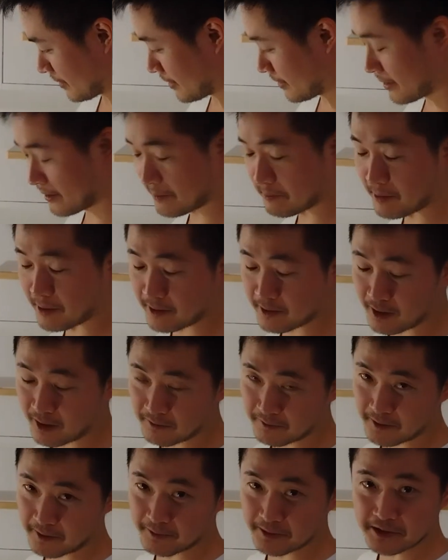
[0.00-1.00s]
I like my
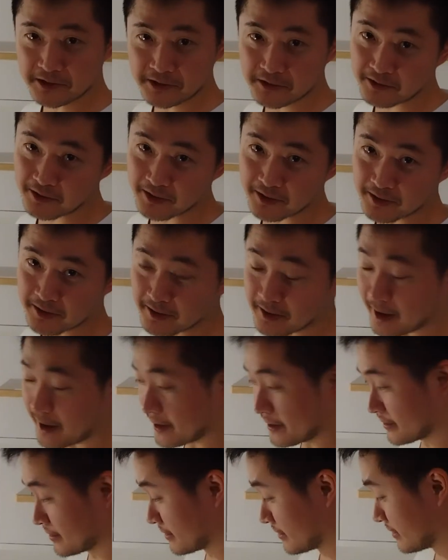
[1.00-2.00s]
coffee with sugar,
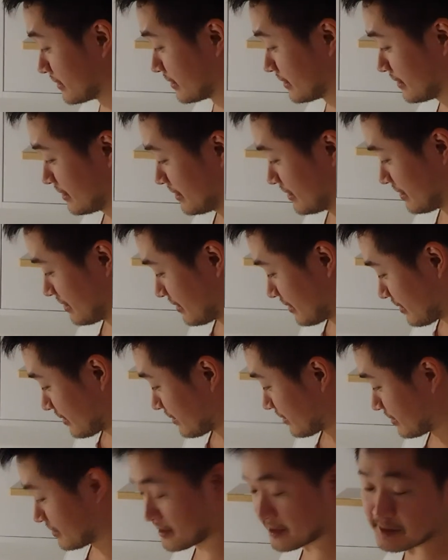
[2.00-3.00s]
and
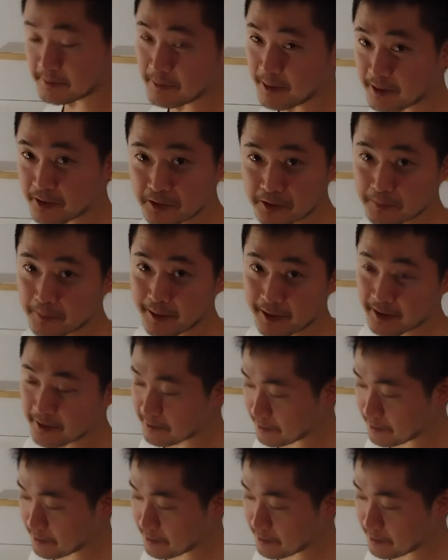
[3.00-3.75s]
this is a bit too bitter